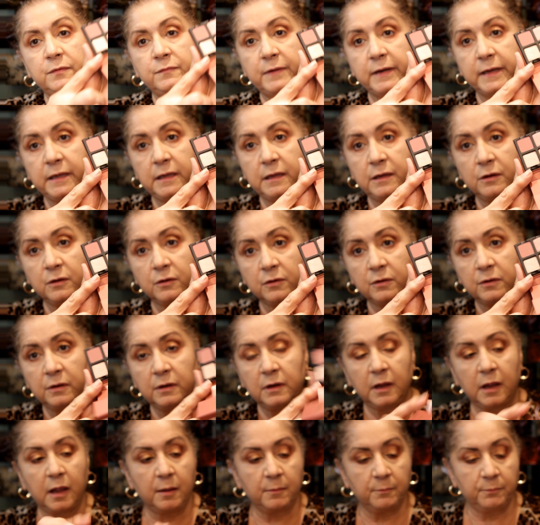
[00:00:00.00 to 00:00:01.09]
right here,
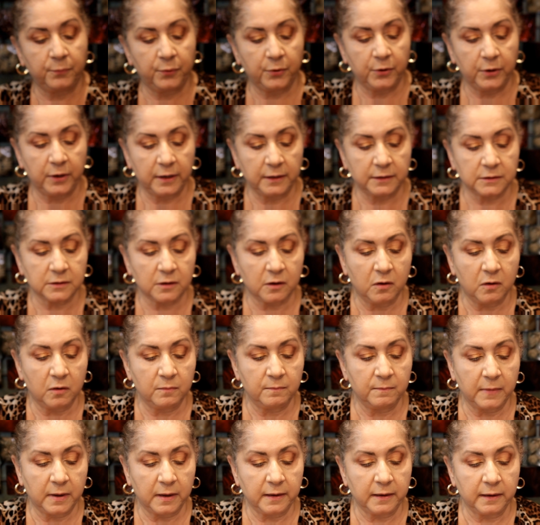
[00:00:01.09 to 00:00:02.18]
and put it
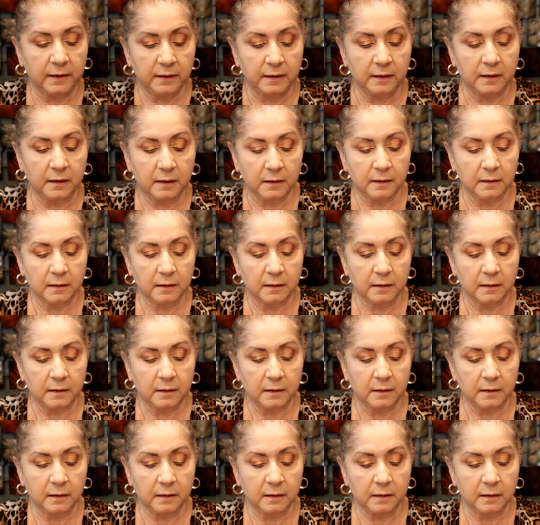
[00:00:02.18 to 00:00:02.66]
on my,